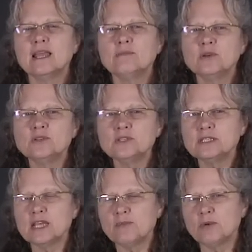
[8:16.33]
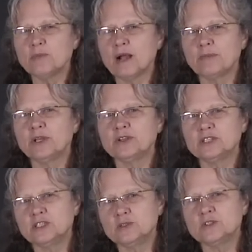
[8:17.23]
And most of the time you're probably
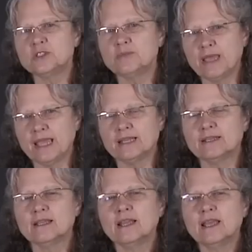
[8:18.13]
going to use demand.